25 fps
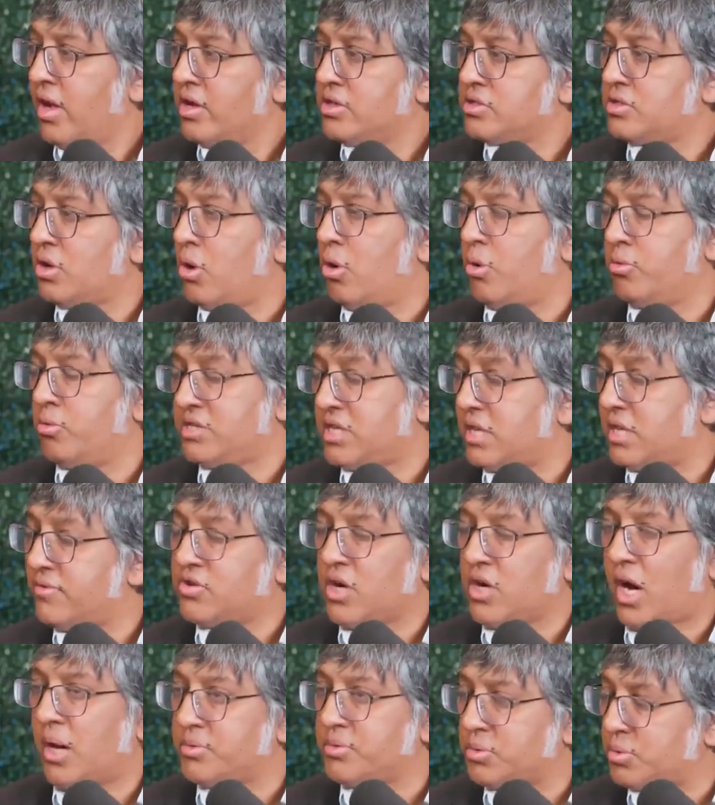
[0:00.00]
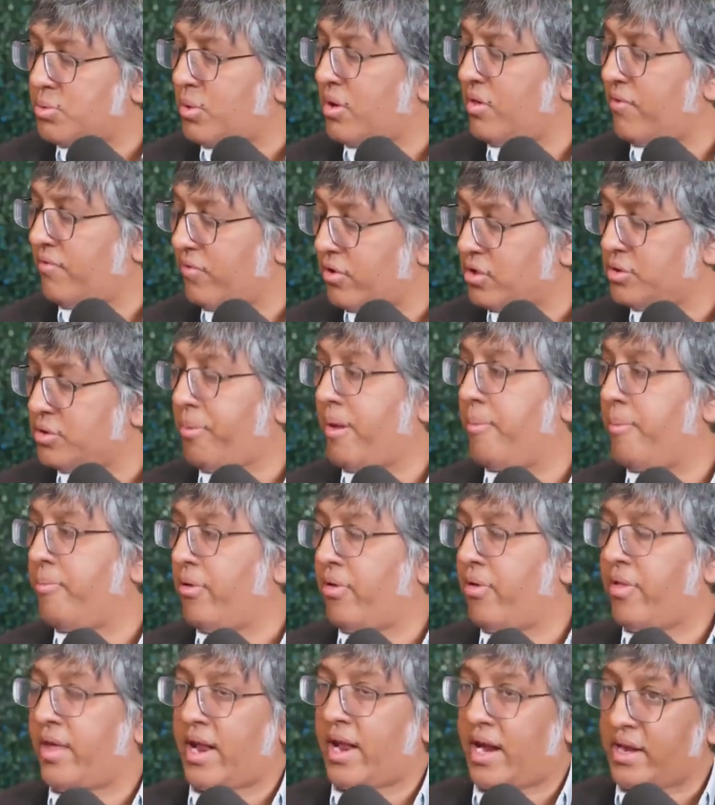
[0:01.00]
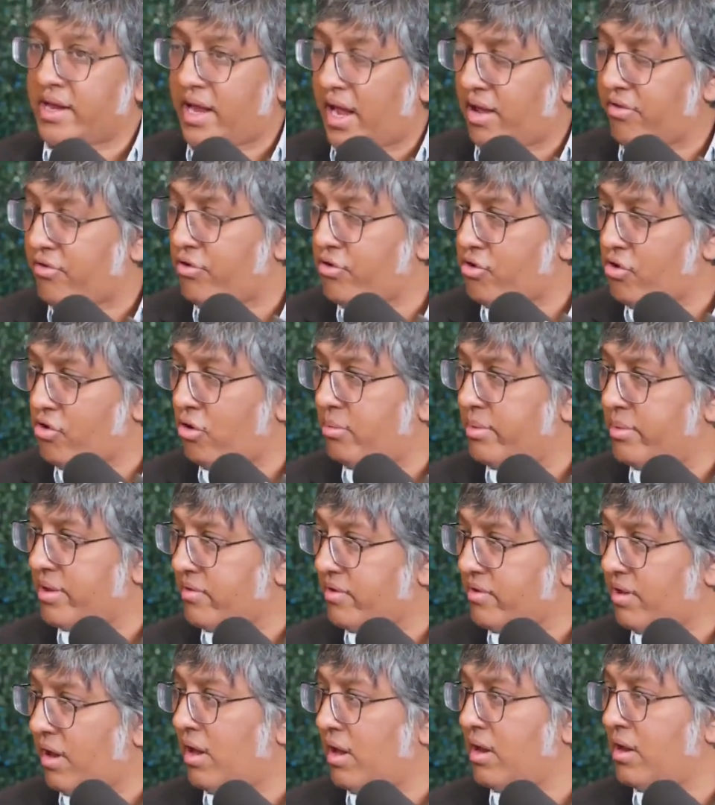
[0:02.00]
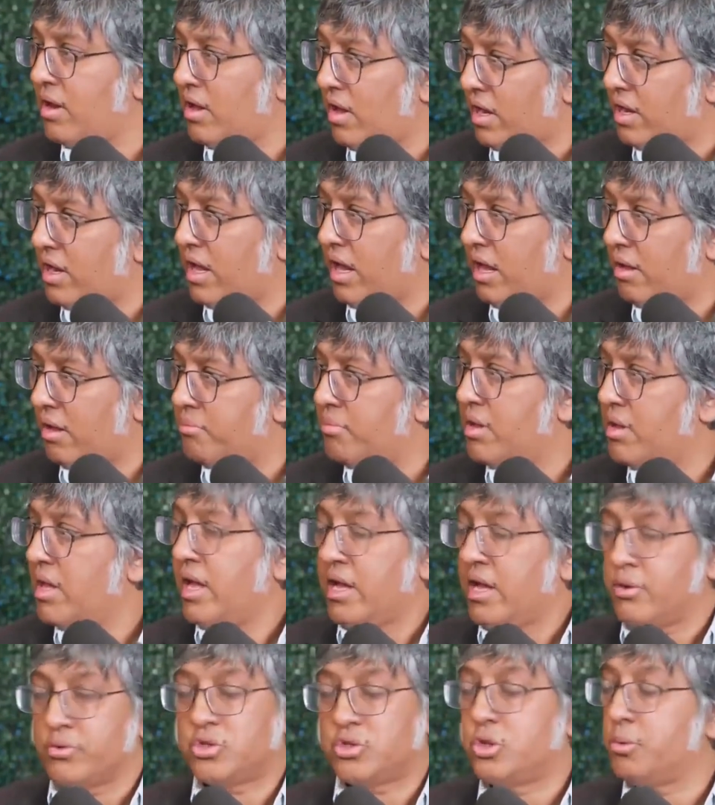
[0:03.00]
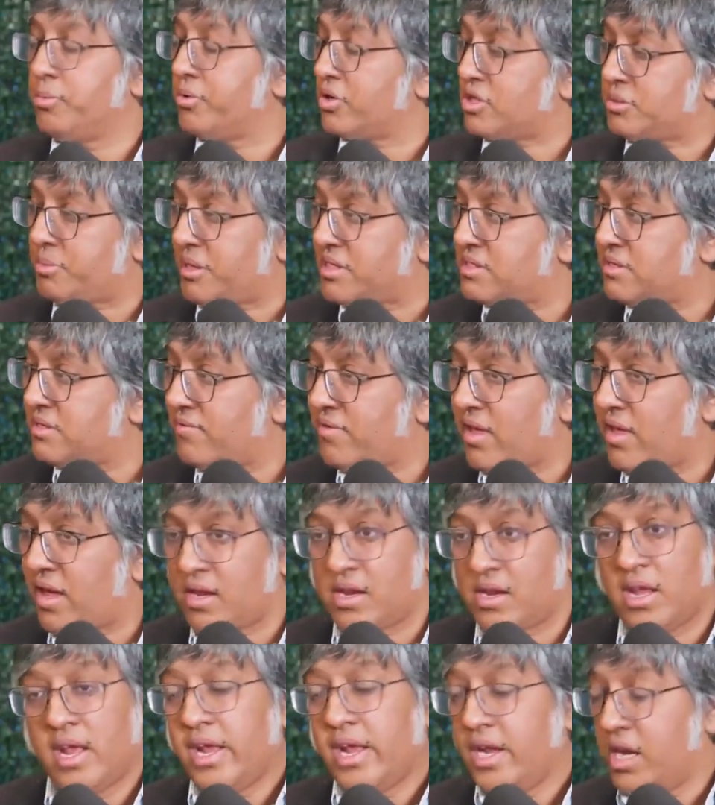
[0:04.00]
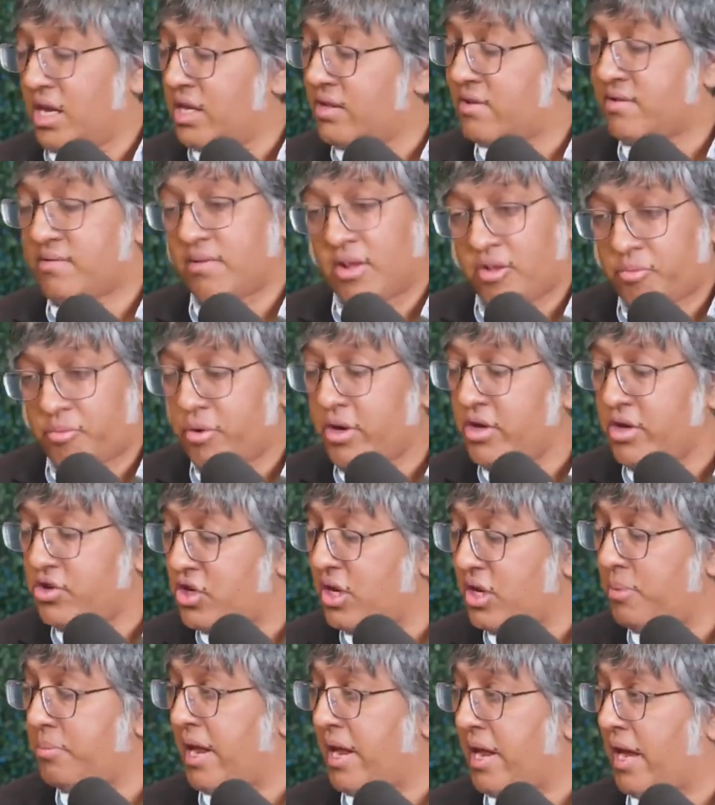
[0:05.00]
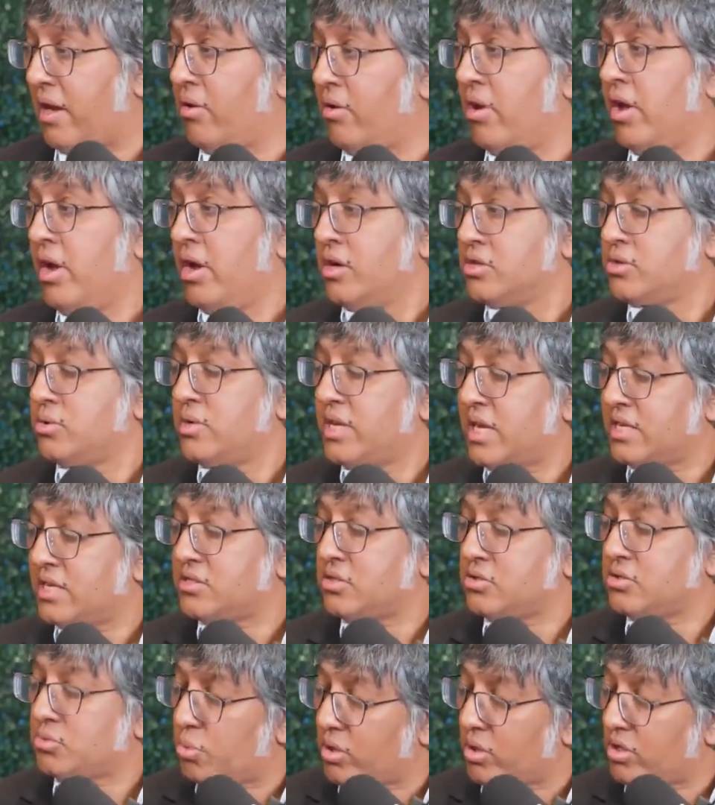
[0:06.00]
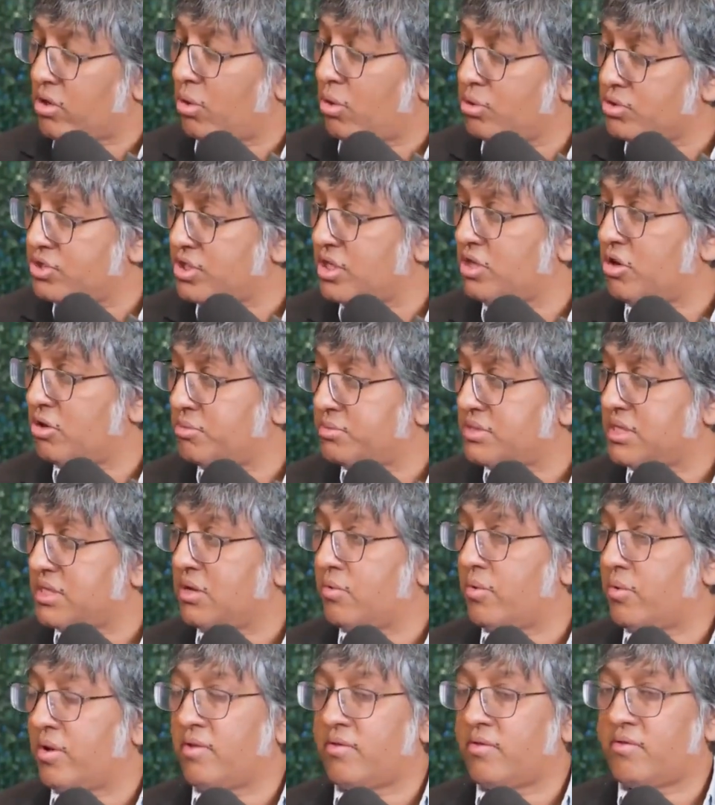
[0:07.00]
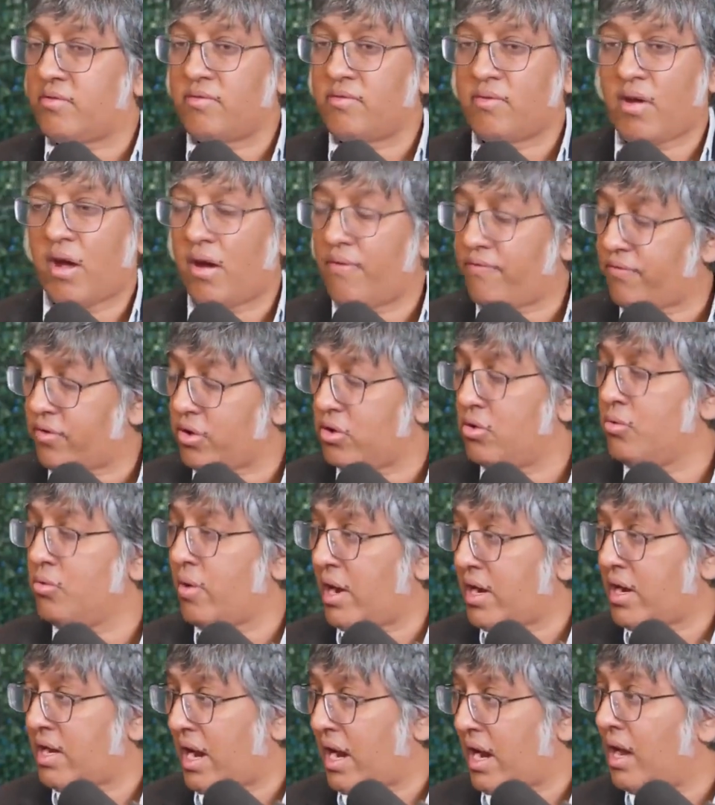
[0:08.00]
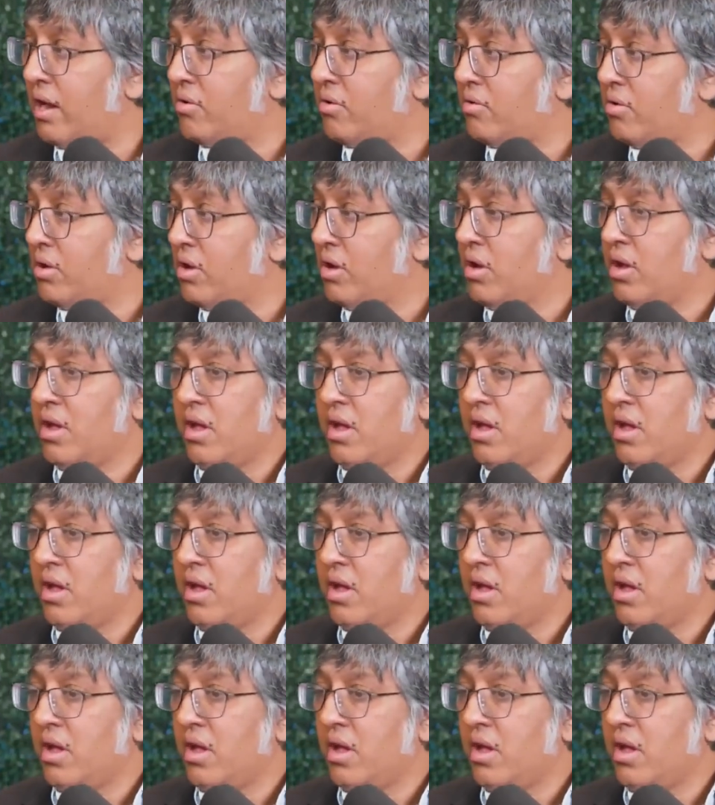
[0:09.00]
So Steve Jobs was one of the first people that had cancer genomics done on him. It was super expensive then. It's pretty cheap now. So yes, there's one whole genome sequence for you right now.